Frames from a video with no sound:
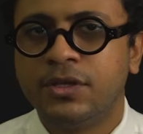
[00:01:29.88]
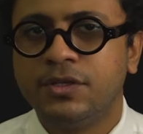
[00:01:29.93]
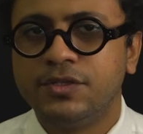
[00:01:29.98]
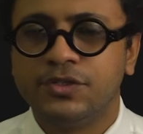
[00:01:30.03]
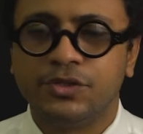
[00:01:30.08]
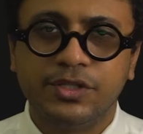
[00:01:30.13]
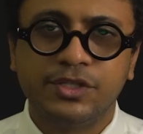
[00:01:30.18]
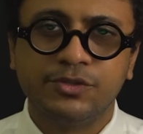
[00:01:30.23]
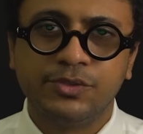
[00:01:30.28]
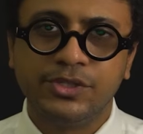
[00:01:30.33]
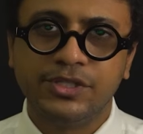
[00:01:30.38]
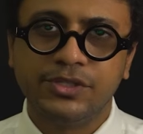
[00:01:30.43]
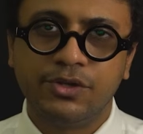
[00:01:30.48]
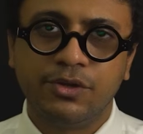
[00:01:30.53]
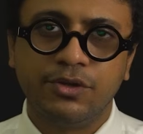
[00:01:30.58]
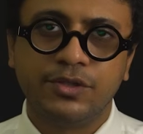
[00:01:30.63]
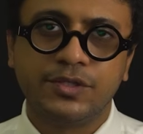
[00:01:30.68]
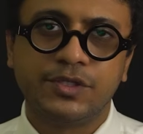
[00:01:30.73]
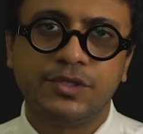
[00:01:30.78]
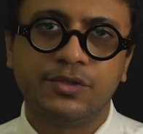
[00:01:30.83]
So this was
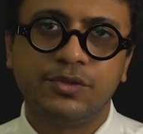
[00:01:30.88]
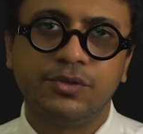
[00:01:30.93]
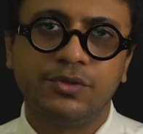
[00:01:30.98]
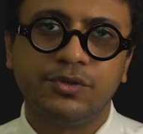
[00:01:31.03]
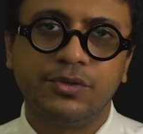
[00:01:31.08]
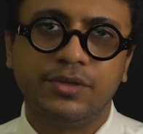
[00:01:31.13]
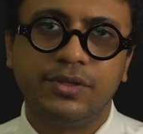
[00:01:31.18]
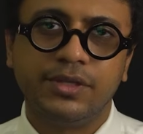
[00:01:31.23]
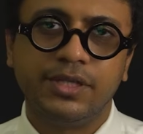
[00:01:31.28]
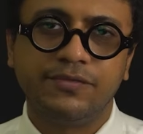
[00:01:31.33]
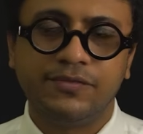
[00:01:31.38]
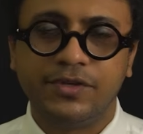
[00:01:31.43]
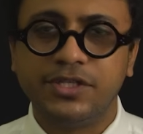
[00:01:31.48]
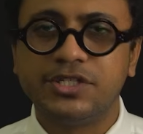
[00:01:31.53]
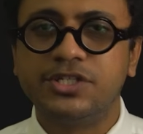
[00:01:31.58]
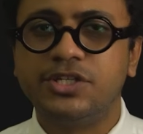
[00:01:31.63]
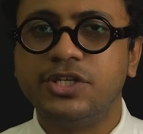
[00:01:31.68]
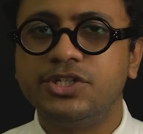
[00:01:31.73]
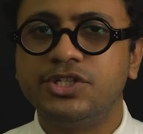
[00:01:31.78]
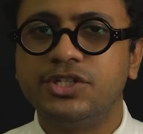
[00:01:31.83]
also the
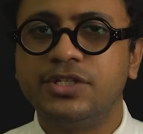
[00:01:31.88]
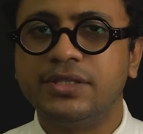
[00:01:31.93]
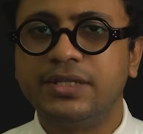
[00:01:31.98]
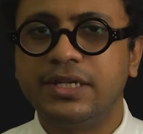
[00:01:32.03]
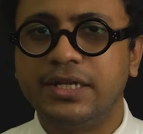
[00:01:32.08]
frustration